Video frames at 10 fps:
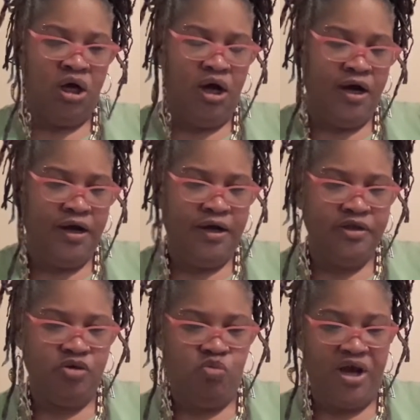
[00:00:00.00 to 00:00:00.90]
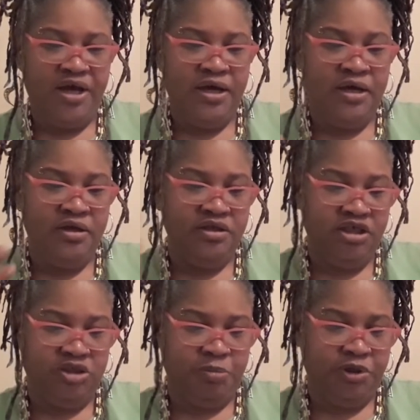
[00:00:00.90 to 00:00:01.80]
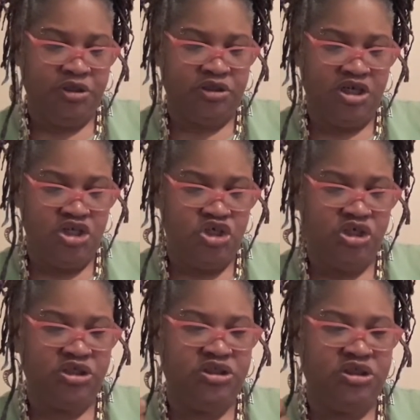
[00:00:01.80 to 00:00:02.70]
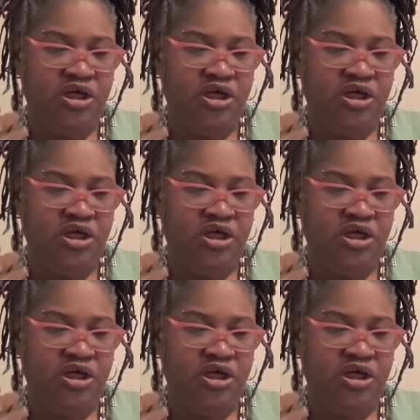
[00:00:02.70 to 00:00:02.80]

uh, the way this book teaches,